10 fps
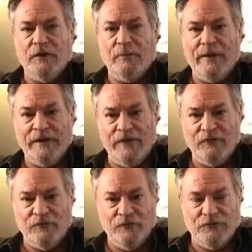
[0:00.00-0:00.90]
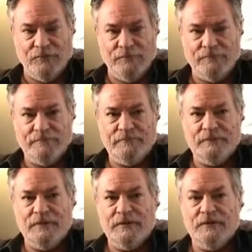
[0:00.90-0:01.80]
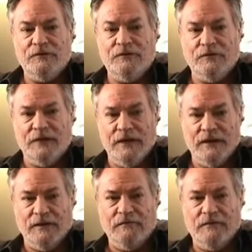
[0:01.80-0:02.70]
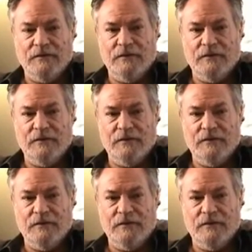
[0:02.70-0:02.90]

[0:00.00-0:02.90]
and our banking system today,